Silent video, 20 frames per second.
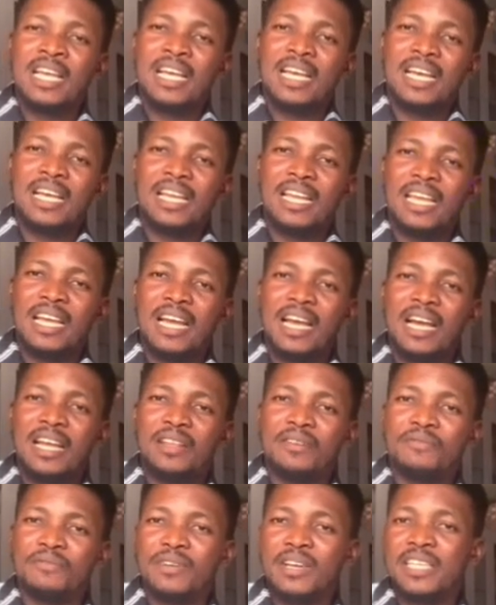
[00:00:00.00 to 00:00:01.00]
And they are
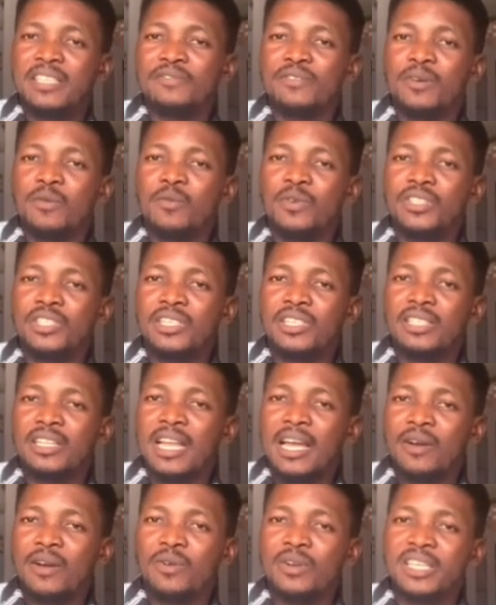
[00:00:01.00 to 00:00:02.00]
the first one, which is
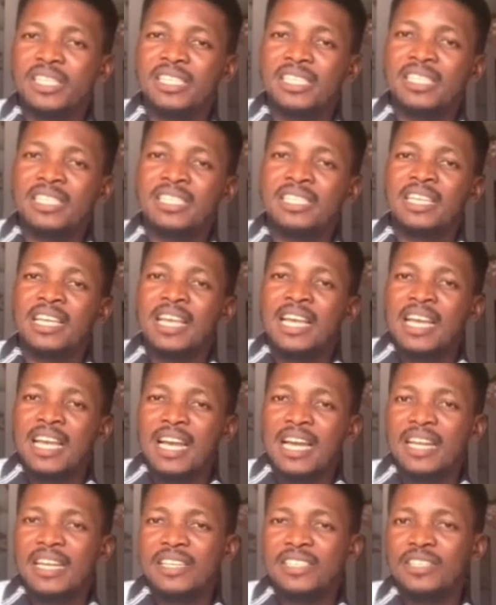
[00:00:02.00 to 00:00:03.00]
glycolysis,
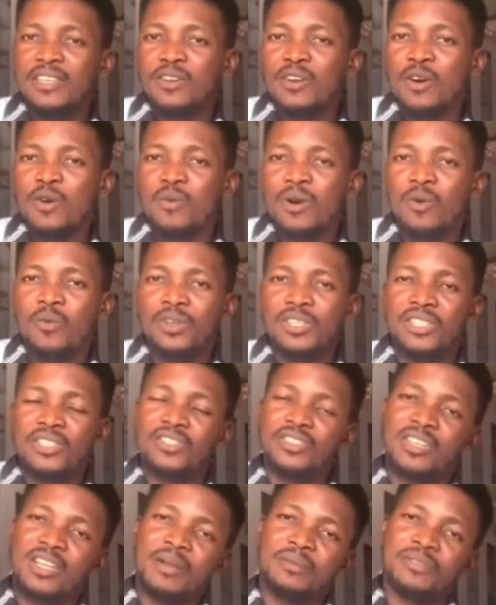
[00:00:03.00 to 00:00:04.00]
and the second one, which is
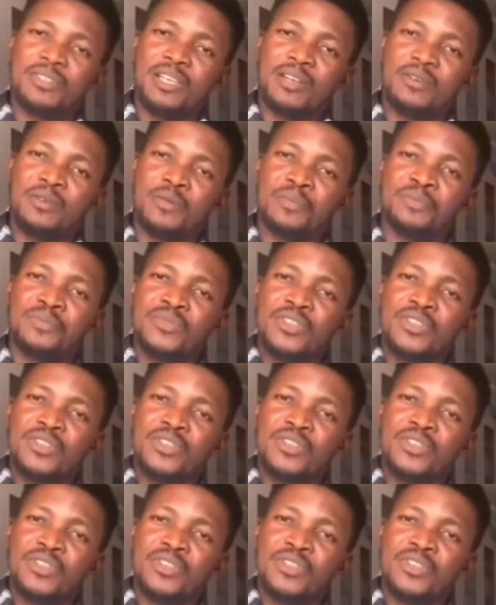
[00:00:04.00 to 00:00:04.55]
Krebs cycle.